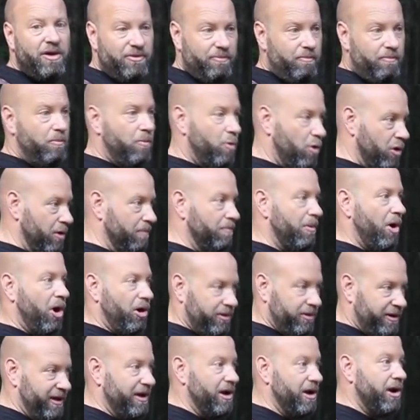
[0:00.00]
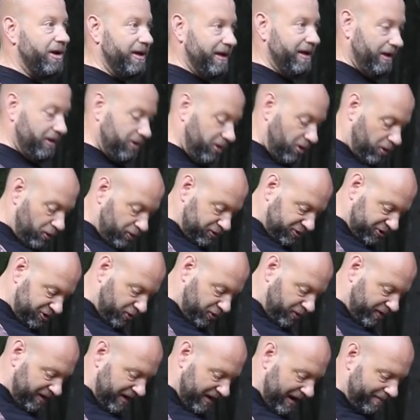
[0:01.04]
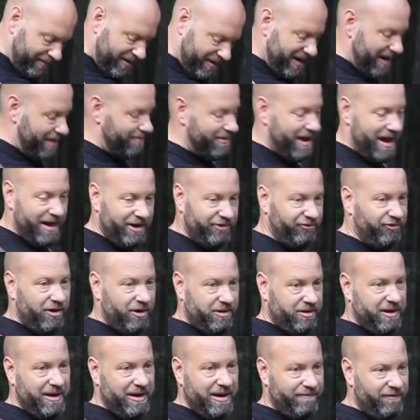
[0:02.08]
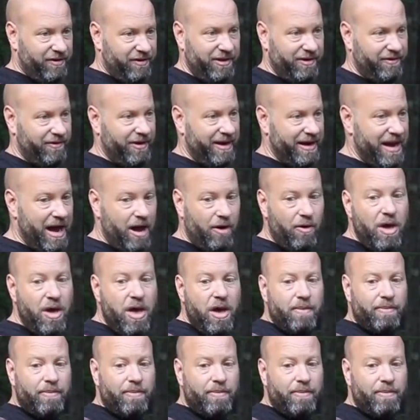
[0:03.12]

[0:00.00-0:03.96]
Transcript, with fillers: more bulky hunting clothes, so it, I'm, and I'm not adjusting everything right now.